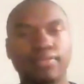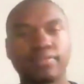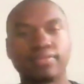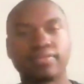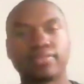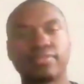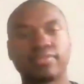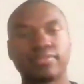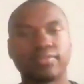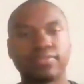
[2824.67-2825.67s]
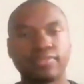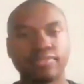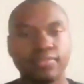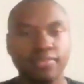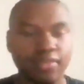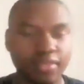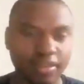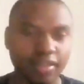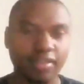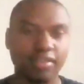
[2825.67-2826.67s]
Yeah,
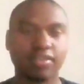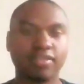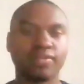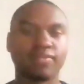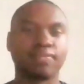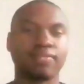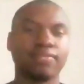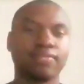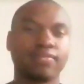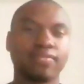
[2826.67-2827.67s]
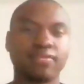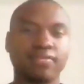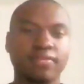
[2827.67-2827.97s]
man, that's deep, bro.